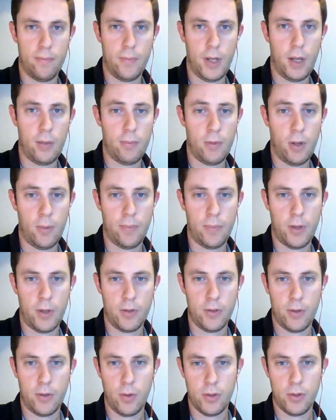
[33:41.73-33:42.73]
Yeah. No,
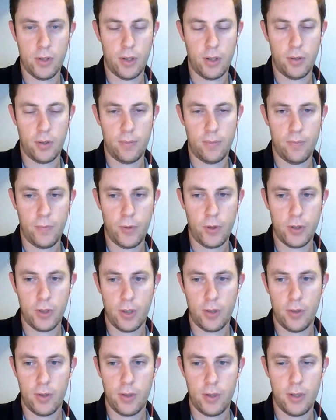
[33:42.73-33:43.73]
those are
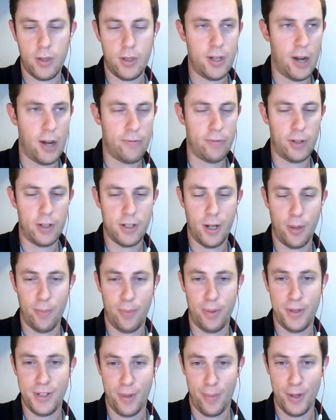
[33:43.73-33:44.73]
definitely
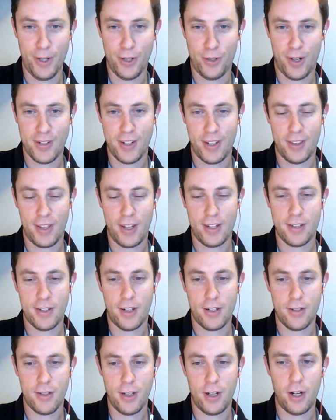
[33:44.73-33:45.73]
some interesting things
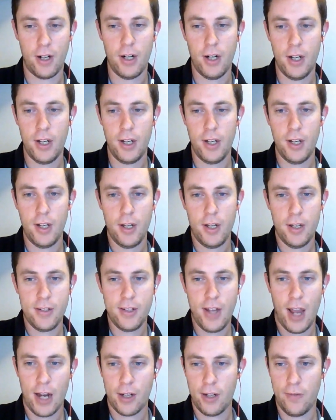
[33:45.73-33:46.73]
to consider.
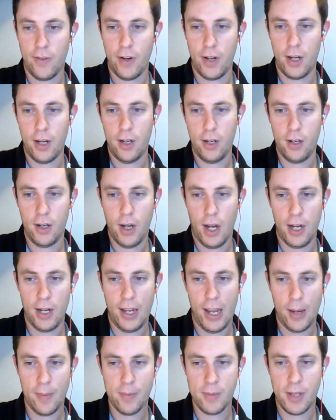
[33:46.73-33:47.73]
Zach, do you have any
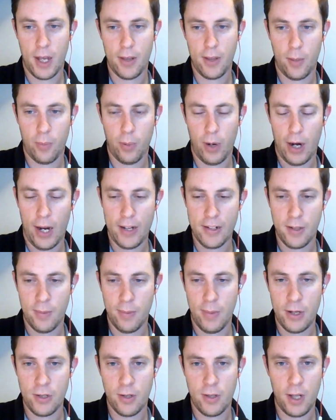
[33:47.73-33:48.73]
games that Brad hasn't
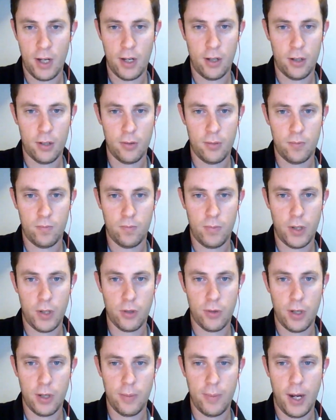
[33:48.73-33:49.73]
mentioned that you're
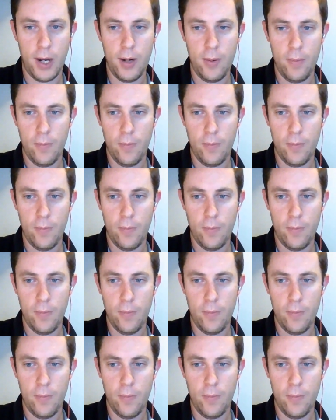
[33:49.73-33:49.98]
intrigued by?